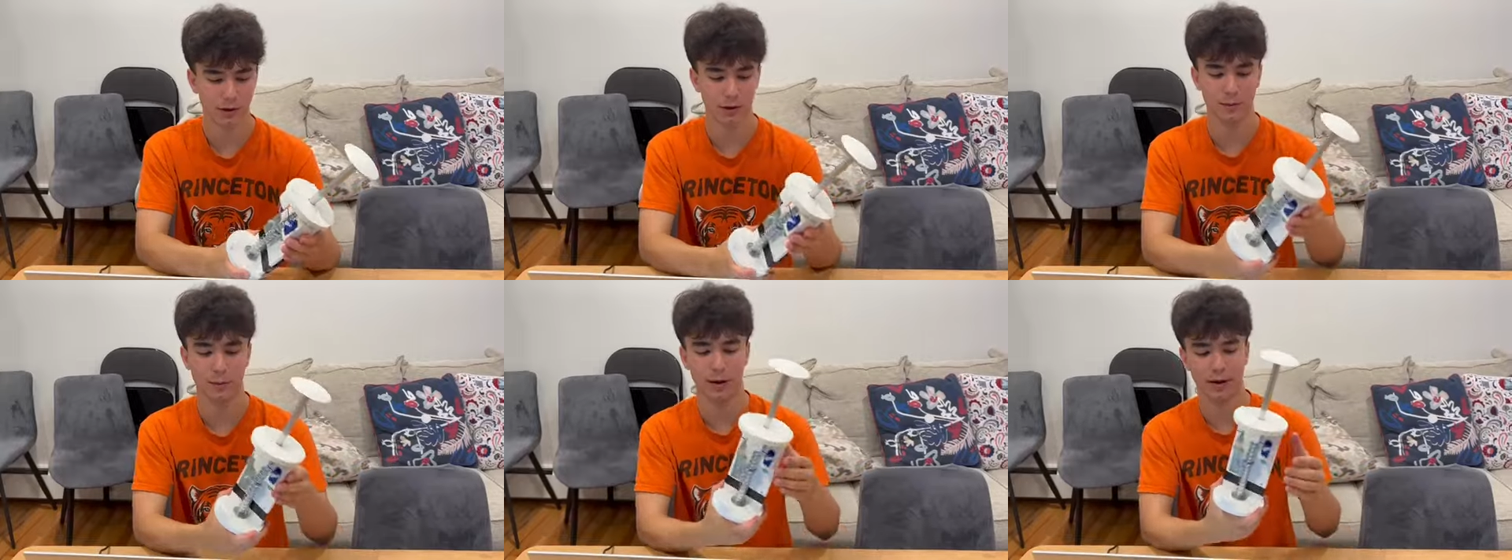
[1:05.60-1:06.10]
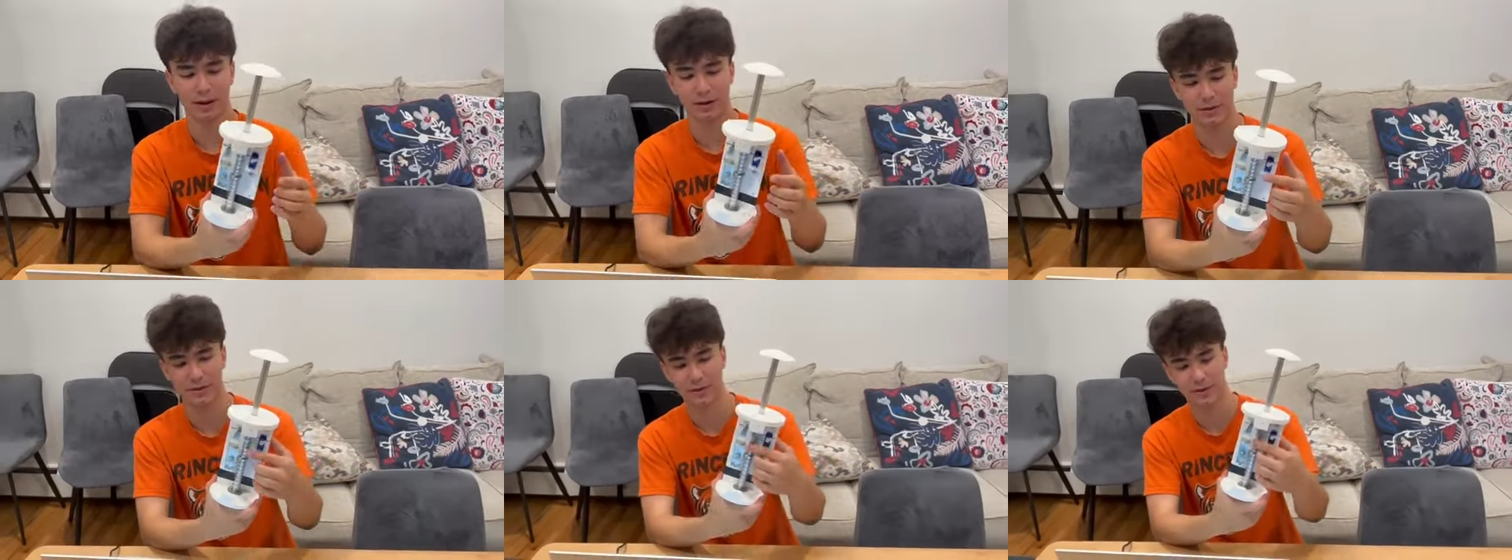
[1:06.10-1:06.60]
in my
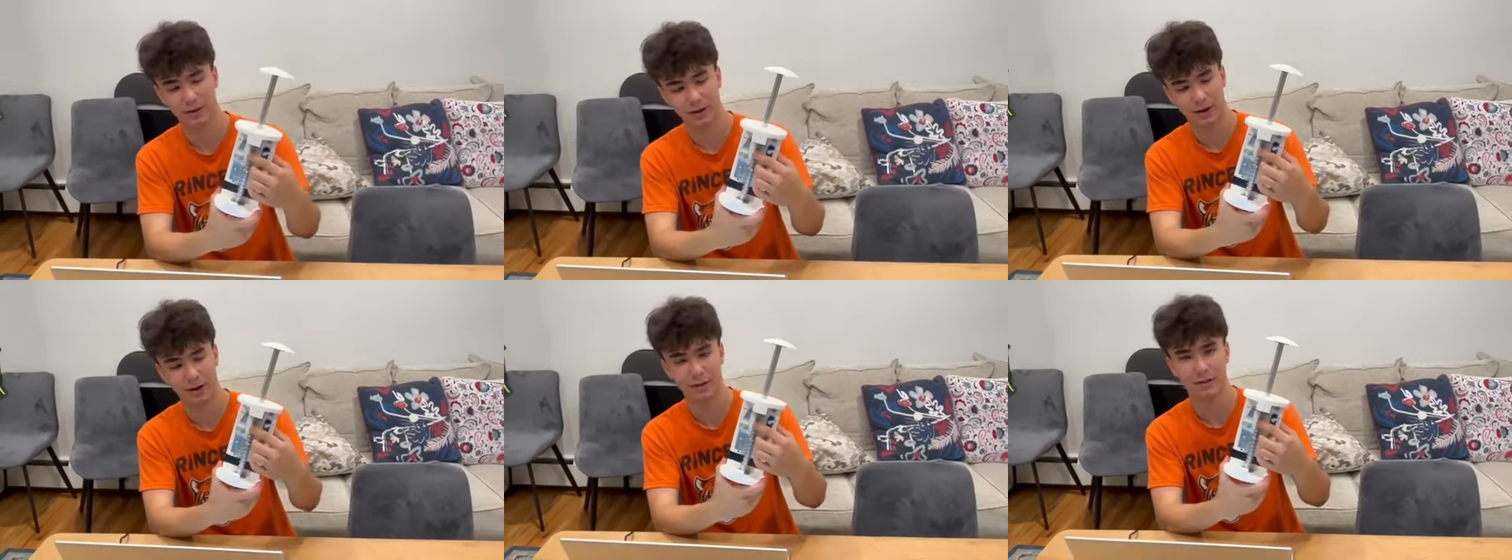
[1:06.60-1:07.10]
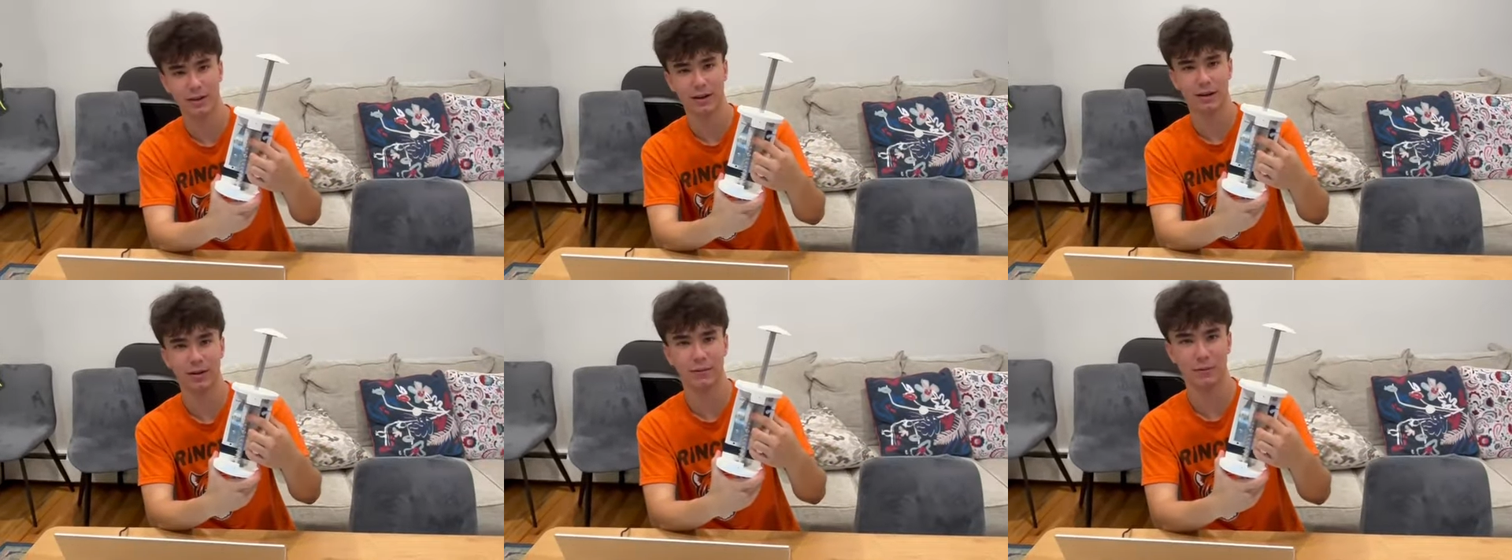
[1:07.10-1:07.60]
case, I
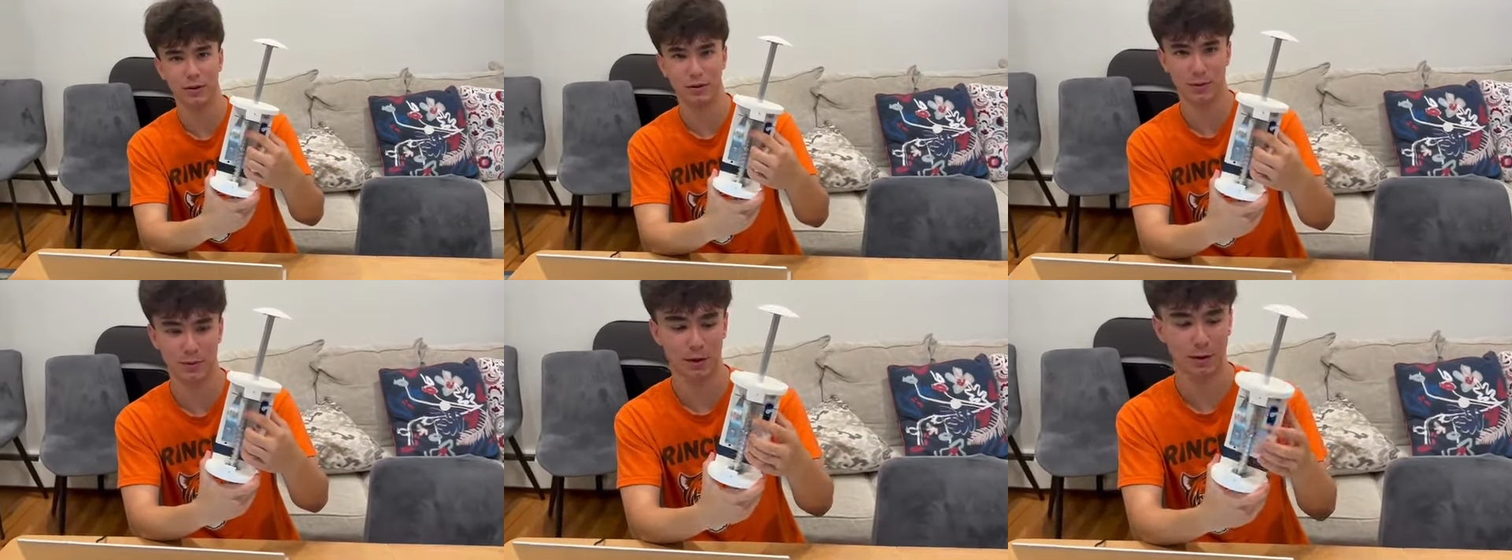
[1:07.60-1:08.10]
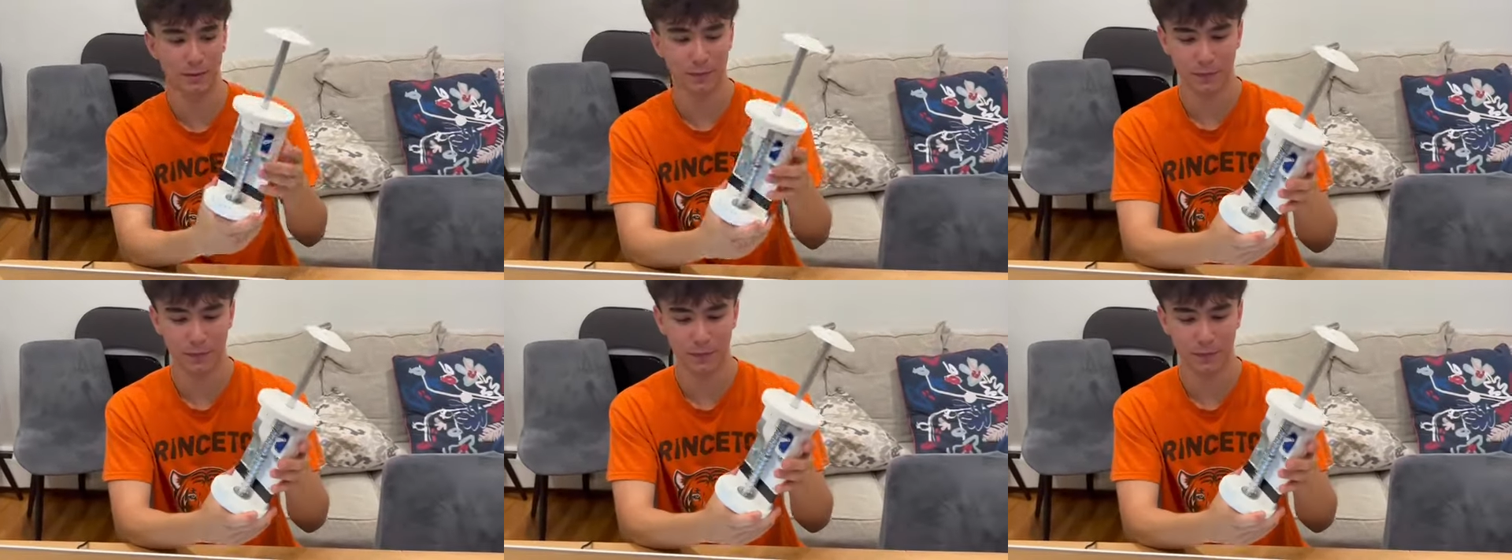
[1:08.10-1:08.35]
designed it with a spring.